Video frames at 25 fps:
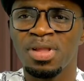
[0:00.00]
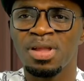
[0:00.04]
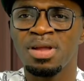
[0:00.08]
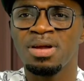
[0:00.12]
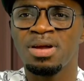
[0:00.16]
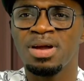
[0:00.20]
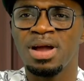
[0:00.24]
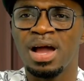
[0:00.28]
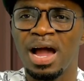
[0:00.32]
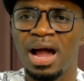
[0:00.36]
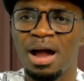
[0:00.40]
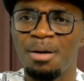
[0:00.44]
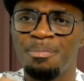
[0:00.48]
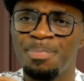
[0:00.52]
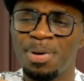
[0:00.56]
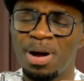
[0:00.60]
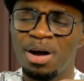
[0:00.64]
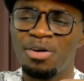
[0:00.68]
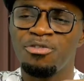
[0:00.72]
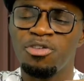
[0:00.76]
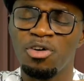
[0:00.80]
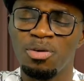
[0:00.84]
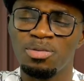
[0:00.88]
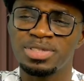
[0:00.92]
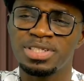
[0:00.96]

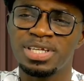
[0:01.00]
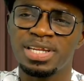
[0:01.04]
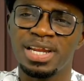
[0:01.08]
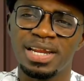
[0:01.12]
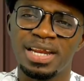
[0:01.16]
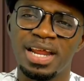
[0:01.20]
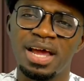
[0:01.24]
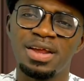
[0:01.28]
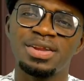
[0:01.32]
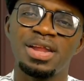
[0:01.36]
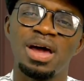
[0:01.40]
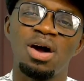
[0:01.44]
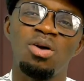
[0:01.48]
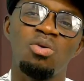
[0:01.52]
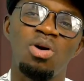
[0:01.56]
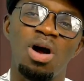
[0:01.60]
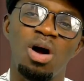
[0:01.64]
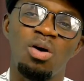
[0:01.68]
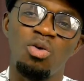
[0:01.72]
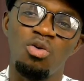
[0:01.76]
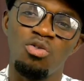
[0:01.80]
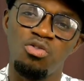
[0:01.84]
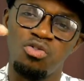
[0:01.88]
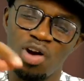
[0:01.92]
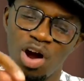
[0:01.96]
Apart from sending another damn quack
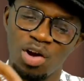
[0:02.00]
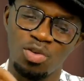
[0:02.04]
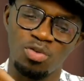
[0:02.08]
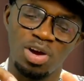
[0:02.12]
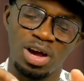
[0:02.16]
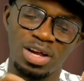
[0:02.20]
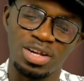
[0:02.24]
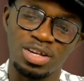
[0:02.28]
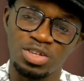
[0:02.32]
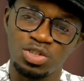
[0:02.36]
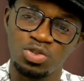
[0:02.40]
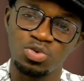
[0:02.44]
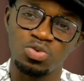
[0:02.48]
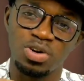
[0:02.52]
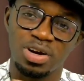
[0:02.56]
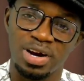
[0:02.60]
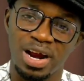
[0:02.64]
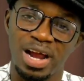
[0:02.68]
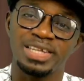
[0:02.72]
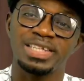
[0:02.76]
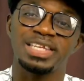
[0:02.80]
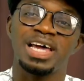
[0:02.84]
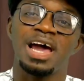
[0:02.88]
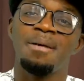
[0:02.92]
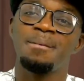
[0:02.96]
of what I issue
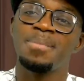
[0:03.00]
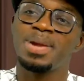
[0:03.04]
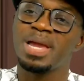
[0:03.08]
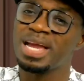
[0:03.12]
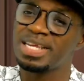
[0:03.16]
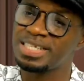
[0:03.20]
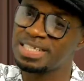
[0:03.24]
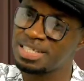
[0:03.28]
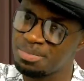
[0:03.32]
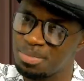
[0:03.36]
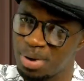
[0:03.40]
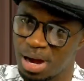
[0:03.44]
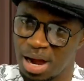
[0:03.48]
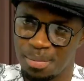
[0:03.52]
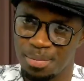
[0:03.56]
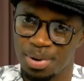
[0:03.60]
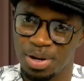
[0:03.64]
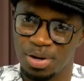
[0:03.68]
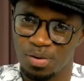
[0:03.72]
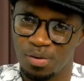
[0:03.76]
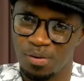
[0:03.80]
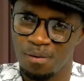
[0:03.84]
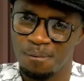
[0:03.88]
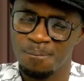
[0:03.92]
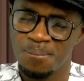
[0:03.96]
crat, I mean, at your
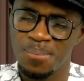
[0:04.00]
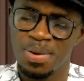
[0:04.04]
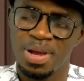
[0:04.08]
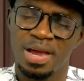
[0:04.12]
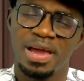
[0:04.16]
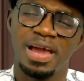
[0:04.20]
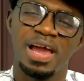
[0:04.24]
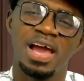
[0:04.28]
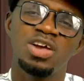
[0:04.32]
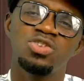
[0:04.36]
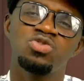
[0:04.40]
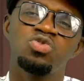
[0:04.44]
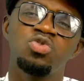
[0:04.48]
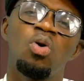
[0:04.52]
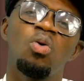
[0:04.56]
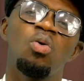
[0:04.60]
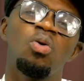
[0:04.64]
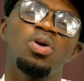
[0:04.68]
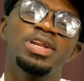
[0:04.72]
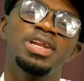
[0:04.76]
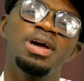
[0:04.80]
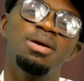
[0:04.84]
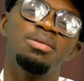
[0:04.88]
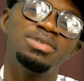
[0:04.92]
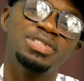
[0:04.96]
mamma. As one
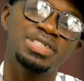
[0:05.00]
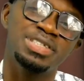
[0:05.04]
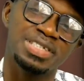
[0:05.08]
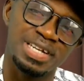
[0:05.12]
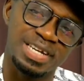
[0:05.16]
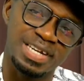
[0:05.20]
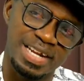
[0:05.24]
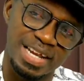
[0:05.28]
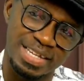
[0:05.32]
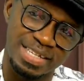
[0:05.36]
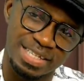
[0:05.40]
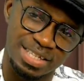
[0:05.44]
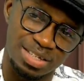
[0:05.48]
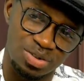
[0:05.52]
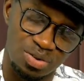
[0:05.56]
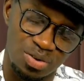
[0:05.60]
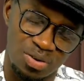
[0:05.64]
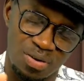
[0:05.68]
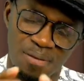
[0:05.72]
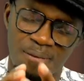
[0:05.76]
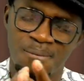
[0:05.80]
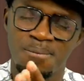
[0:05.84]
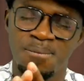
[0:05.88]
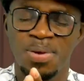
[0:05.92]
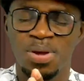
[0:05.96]
could them 3 days, you know.
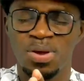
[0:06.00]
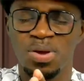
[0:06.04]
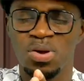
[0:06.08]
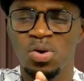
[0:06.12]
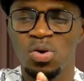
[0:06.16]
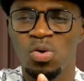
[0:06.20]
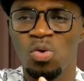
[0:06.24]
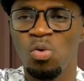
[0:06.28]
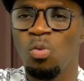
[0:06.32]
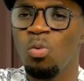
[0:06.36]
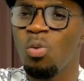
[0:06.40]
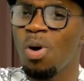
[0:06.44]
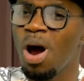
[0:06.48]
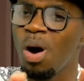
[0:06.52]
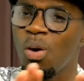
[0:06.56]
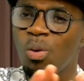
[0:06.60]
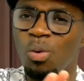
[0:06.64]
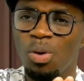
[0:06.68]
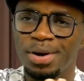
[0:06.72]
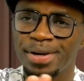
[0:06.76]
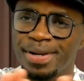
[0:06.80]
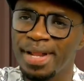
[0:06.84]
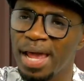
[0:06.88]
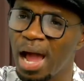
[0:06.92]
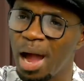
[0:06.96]
One
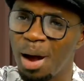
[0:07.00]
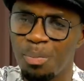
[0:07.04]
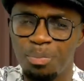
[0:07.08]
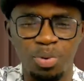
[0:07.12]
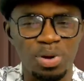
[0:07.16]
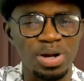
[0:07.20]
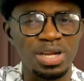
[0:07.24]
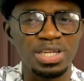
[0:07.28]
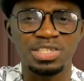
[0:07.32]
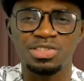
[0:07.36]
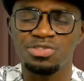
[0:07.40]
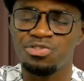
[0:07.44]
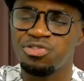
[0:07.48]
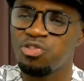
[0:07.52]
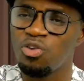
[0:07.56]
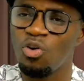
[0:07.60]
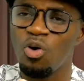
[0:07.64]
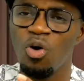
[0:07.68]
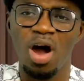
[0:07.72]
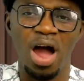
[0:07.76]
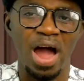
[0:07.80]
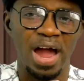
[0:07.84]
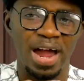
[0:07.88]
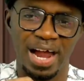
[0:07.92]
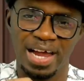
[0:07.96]
could that a police
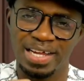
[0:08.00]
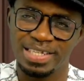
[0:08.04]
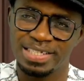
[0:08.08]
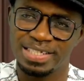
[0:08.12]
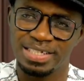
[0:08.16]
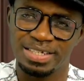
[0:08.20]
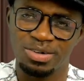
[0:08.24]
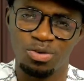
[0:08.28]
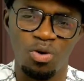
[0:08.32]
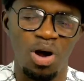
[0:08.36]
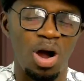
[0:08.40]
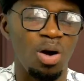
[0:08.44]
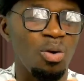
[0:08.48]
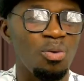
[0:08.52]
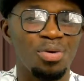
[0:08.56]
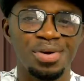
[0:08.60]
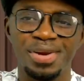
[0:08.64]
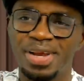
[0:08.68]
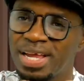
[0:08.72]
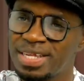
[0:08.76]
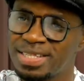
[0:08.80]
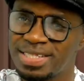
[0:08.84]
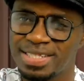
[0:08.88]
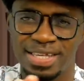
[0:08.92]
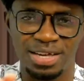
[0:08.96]
for Akachi, one could
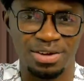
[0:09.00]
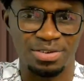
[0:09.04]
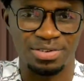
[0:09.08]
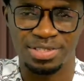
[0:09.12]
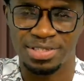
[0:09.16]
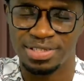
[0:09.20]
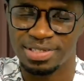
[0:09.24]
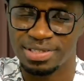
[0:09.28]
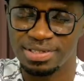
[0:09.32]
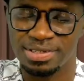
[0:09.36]
that sales.